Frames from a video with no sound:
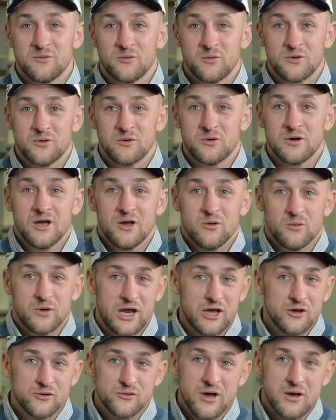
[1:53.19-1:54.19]

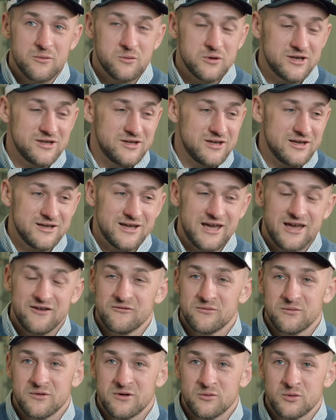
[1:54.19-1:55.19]
When I grew up, we didn't have,